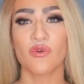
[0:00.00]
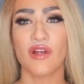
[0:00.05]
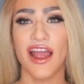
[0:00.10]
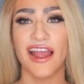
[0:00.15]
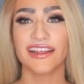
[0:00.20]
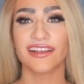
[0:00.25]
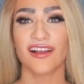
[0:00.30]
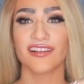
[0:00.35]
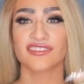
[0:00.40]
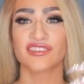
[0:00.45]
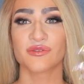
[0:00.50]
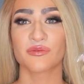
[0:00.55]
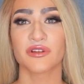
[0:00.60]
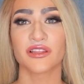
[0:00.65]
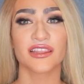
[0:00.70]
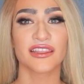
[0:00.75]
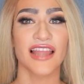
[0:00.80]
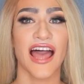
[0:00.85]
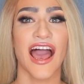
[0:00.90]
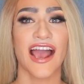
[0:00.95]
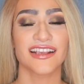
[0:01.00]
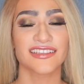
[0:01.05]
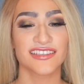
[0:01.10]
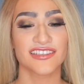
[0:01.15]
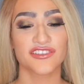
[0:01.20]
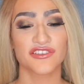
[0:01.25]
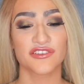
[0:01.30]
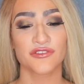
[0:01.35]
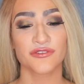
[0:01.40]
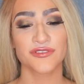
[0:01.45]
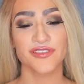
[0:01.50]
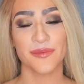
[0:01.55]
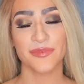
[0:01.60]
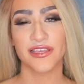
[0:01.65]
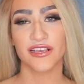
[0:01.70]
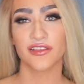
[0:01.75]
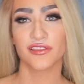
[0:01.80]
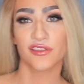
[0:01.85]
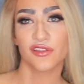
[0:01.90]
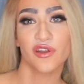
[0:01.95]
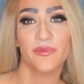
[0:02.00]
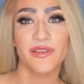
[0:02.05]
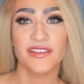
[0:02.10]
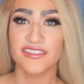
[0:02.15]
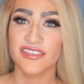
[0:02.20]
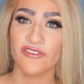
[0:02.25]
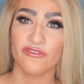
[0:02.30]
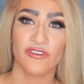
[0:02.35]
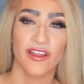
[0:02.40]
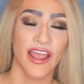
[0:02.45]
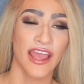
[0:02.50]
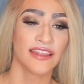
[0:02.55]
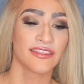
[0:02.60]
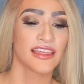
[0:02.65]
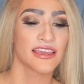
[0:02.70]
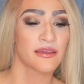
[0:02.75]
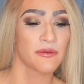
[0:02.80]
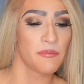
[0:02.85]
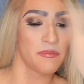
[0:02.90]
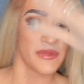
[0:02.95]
where I got to relax and do something a little bit different and like